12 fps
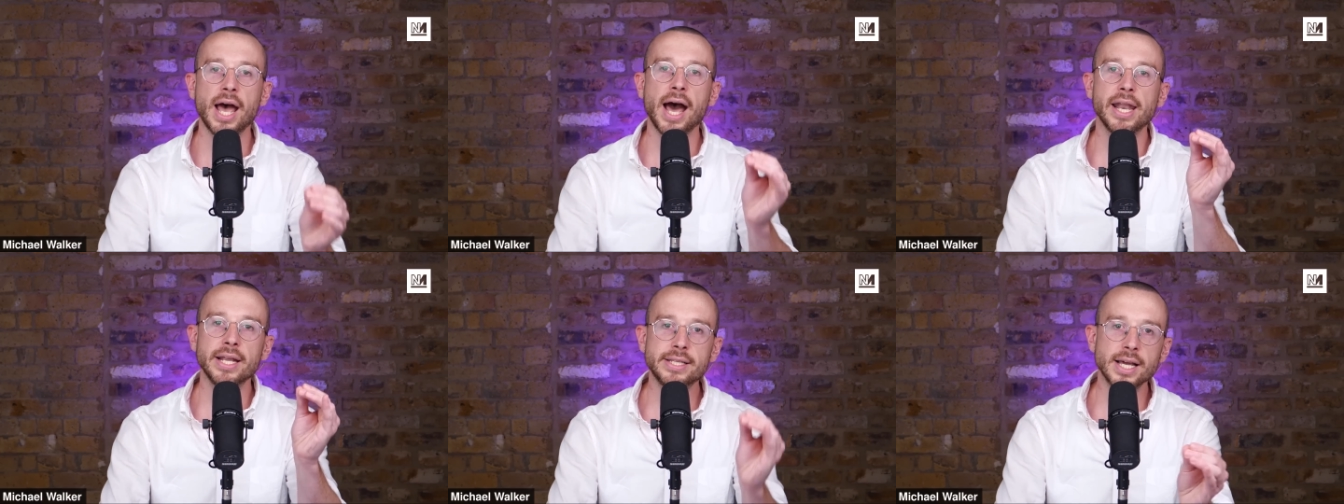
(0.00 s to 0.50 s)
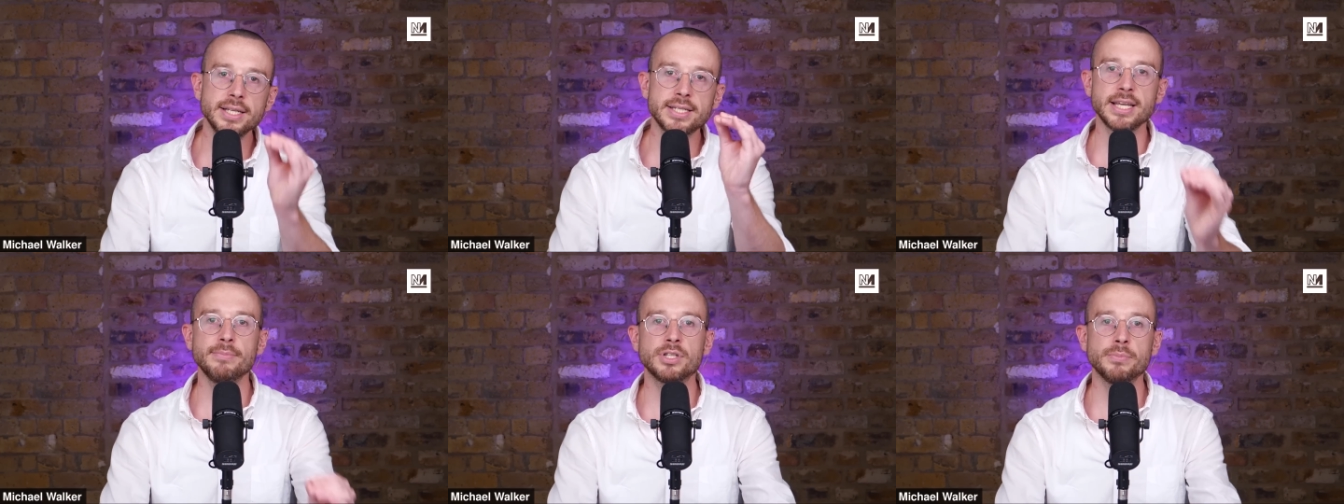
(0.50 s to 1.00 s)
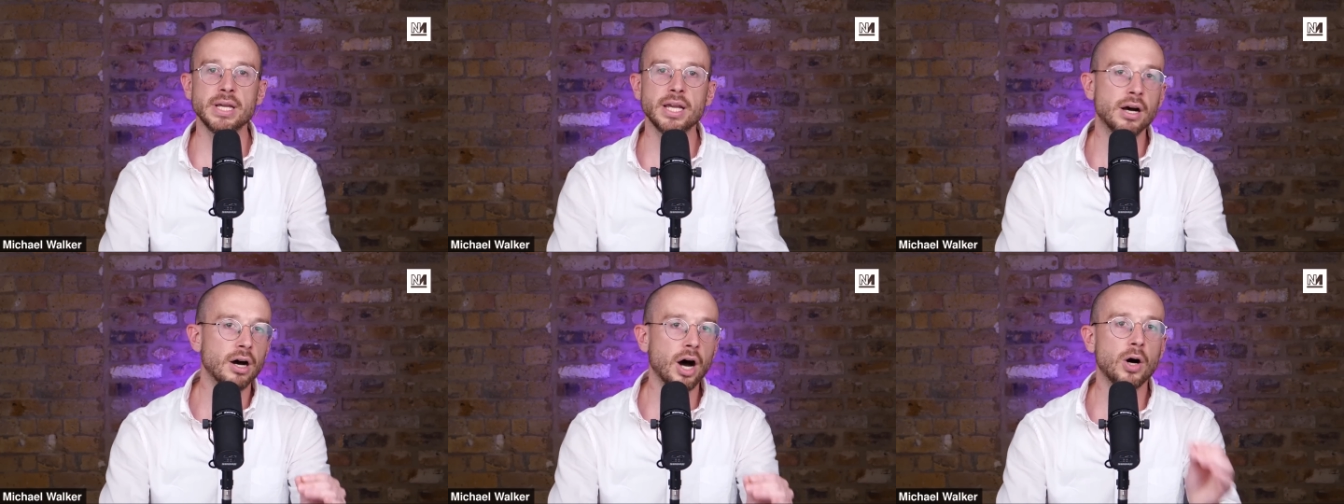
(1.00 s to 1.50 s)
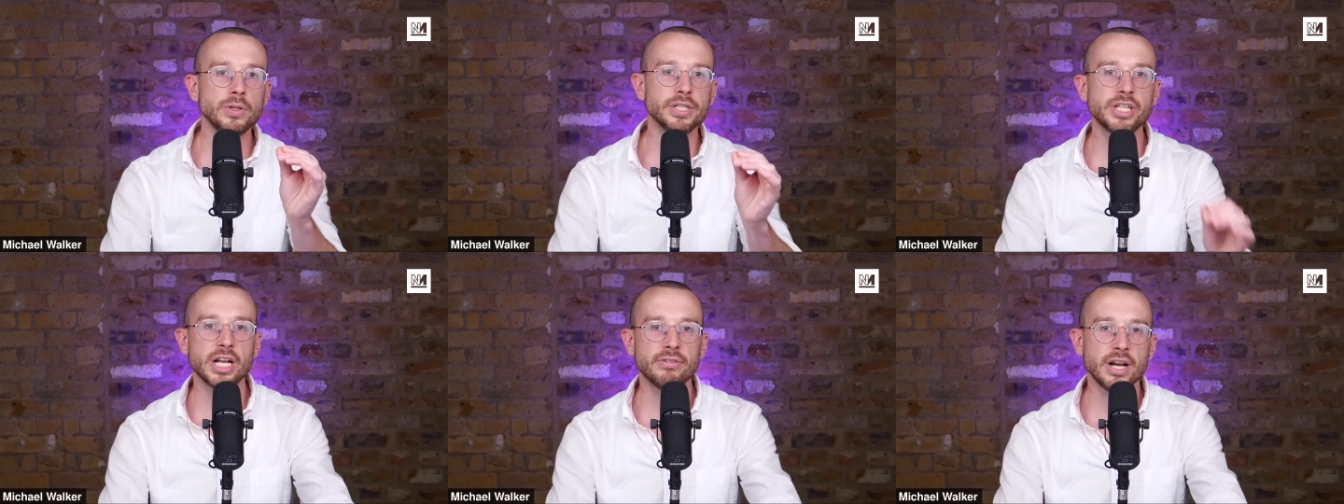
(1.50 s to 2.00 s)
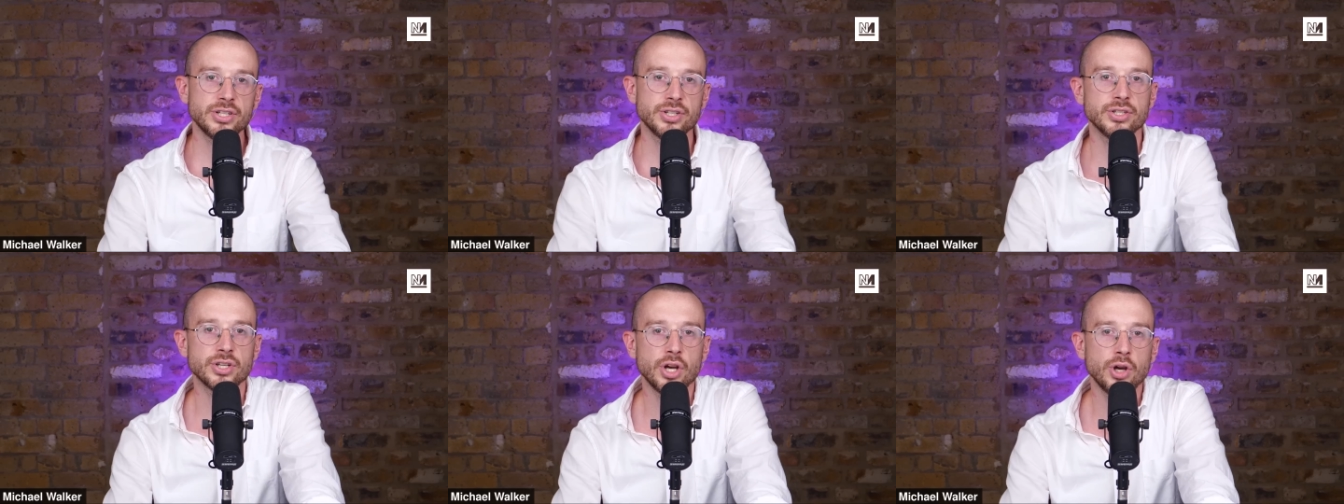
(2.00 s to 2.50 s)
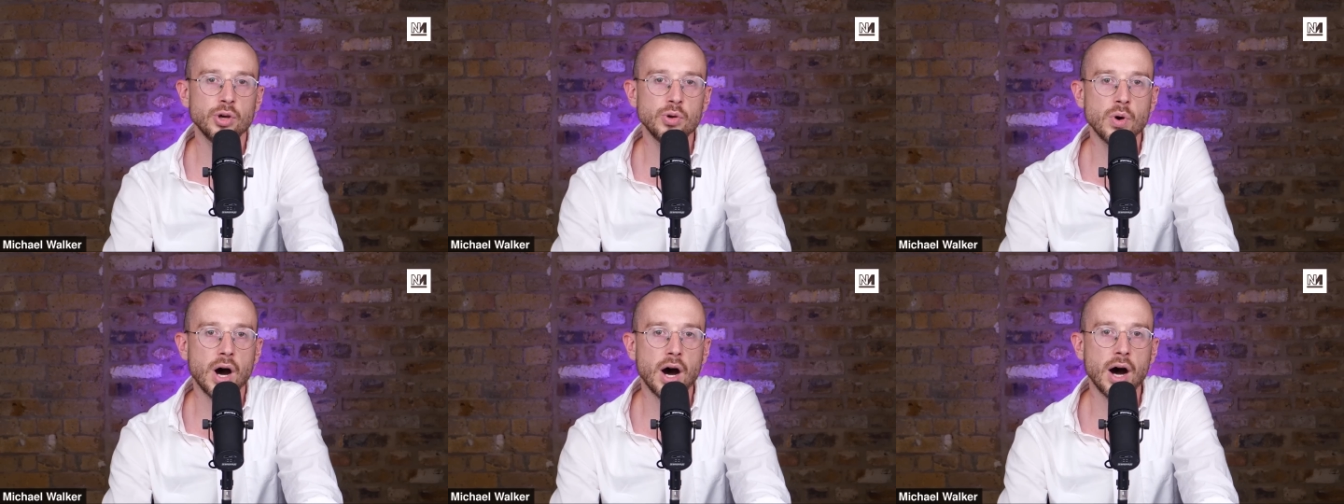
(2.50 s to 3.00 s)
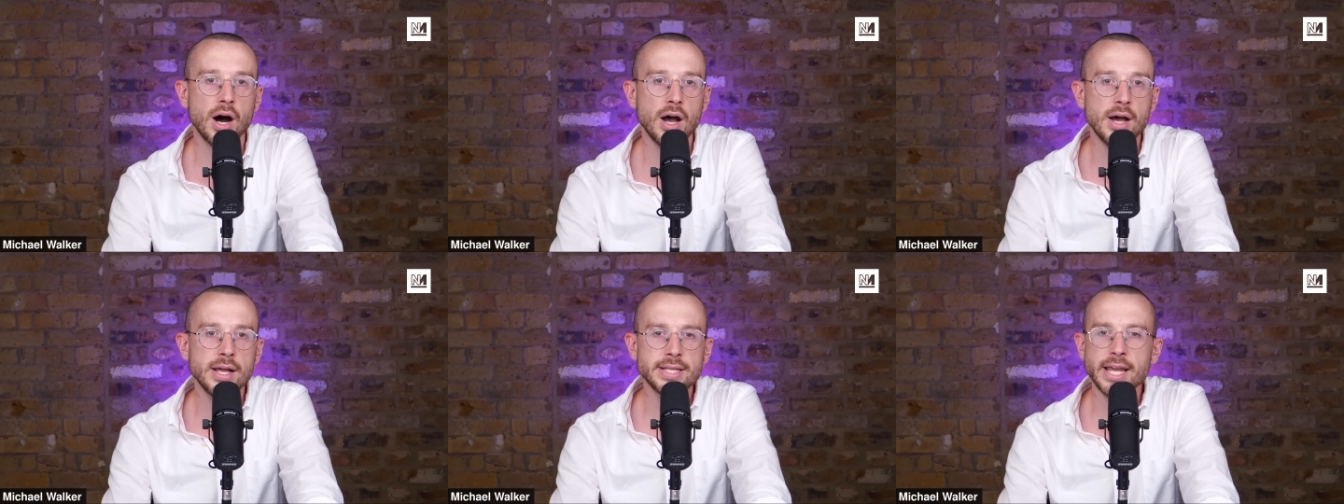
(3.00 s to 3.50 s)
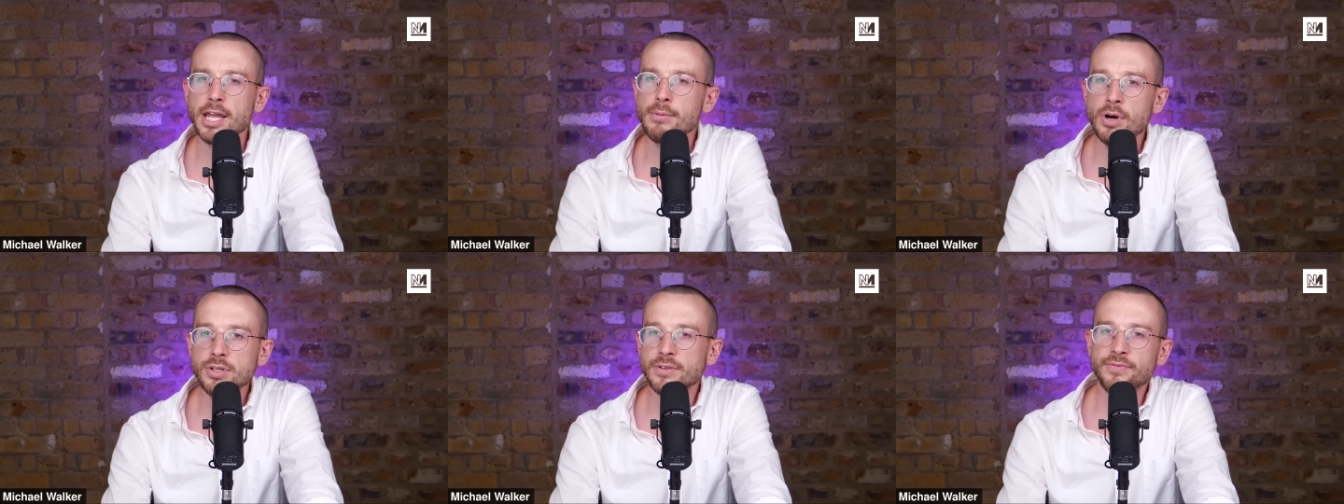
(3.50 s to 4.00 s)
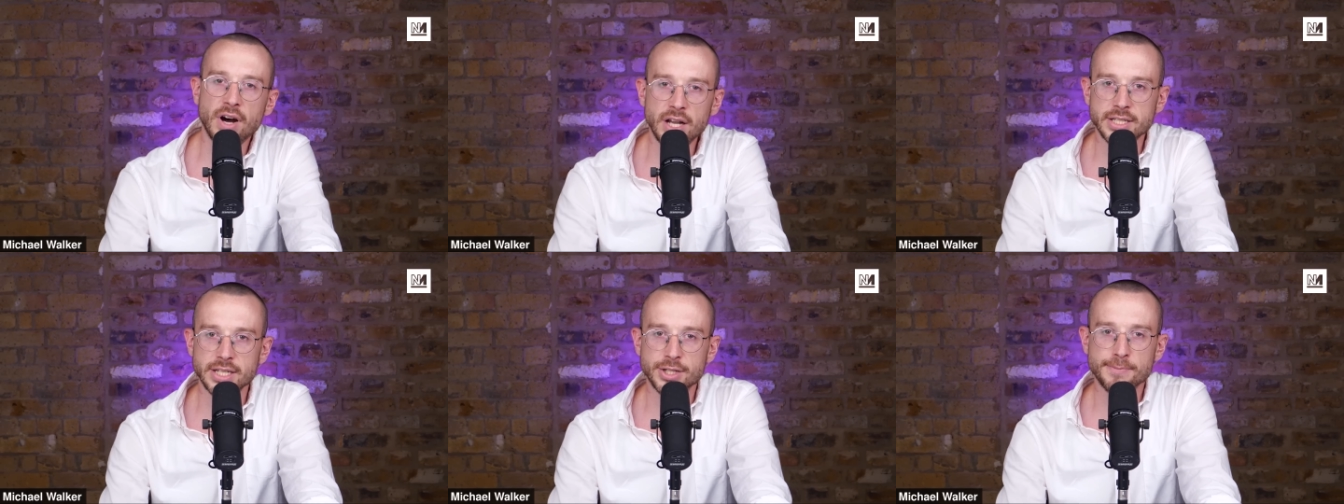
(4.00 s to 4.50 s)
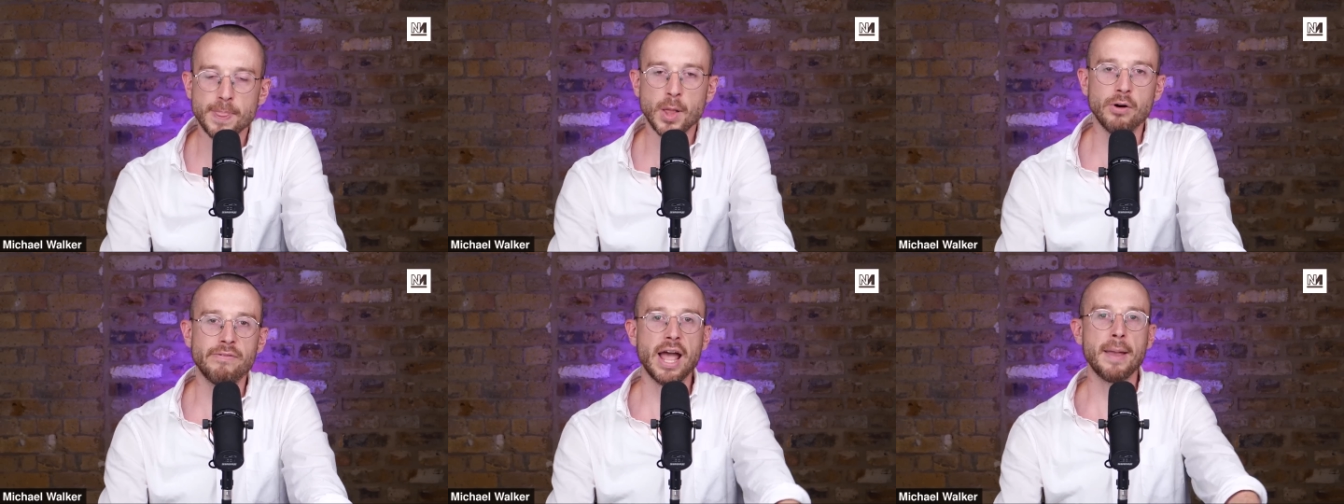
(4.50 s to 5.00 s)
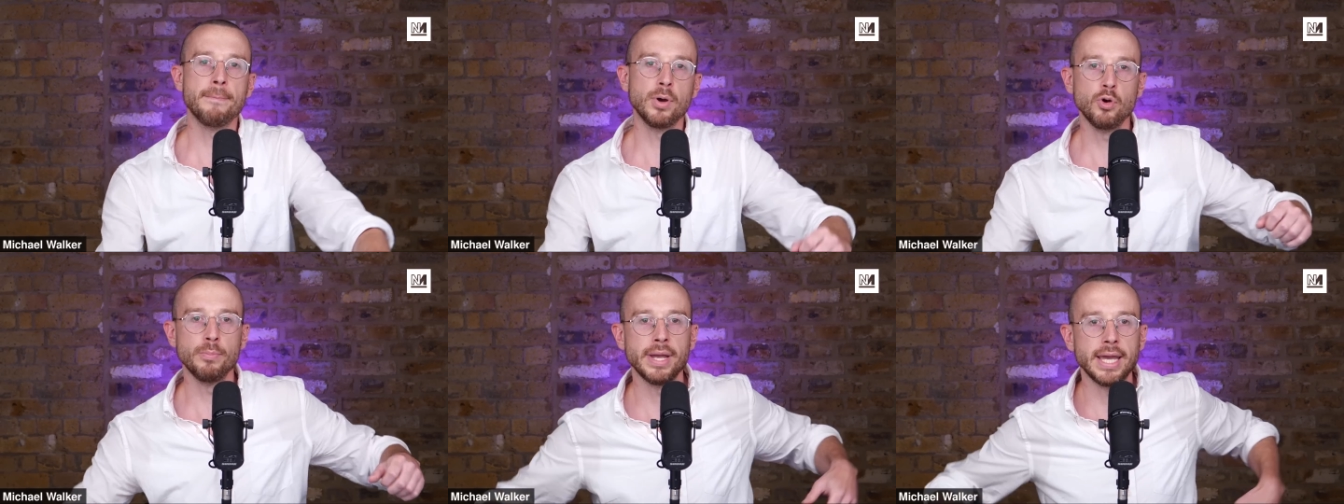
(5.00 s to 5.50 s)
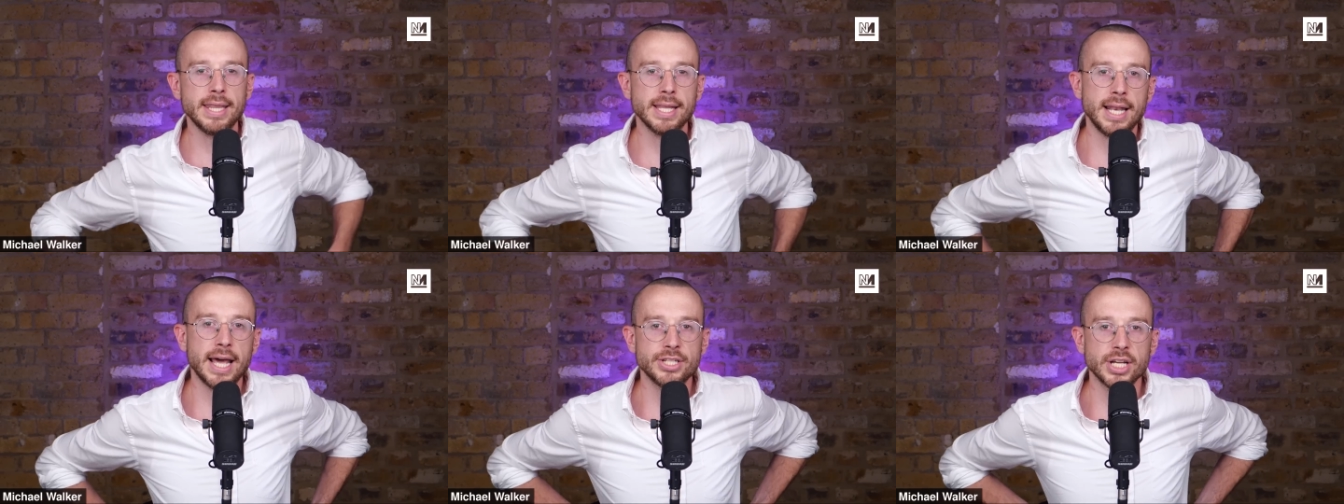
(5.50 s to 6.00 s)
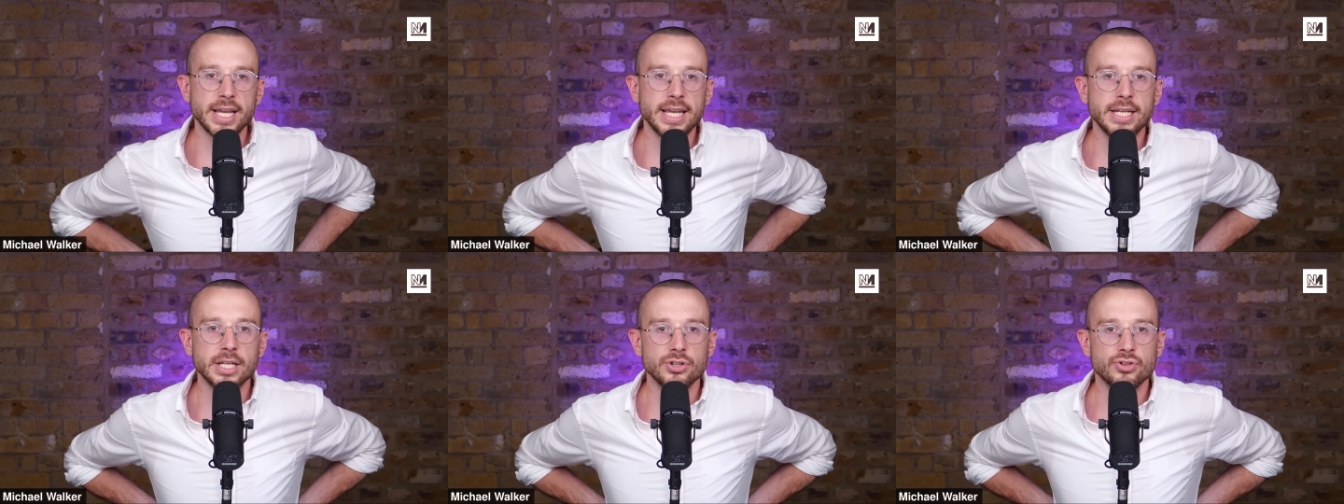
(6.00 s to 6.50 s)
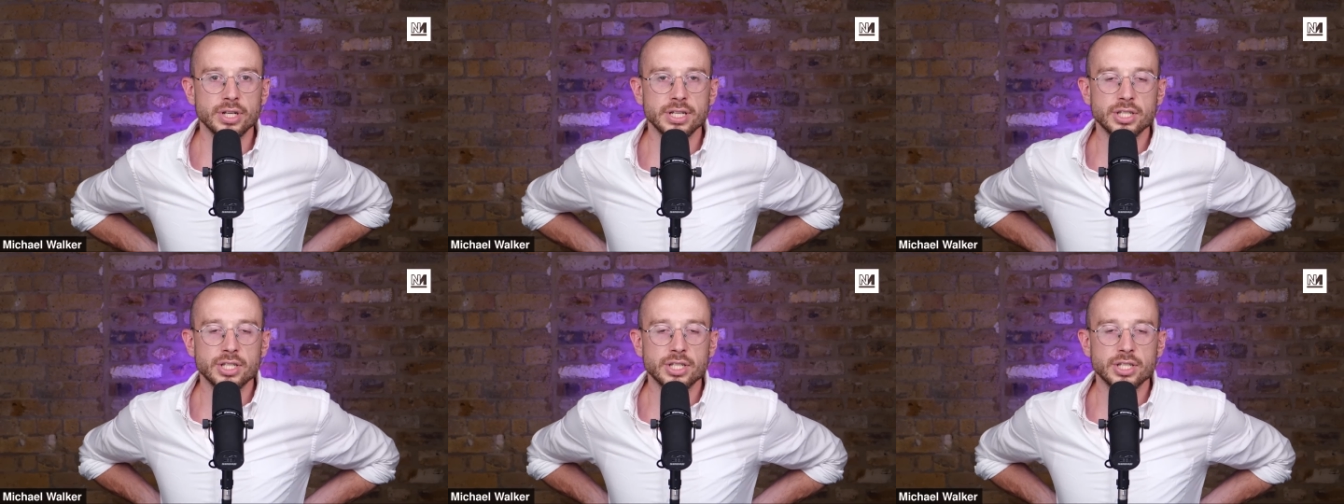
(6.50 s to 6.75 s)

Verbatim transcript: And it does seem to be older generations who are taking most advantage of a boom in the leisure industry.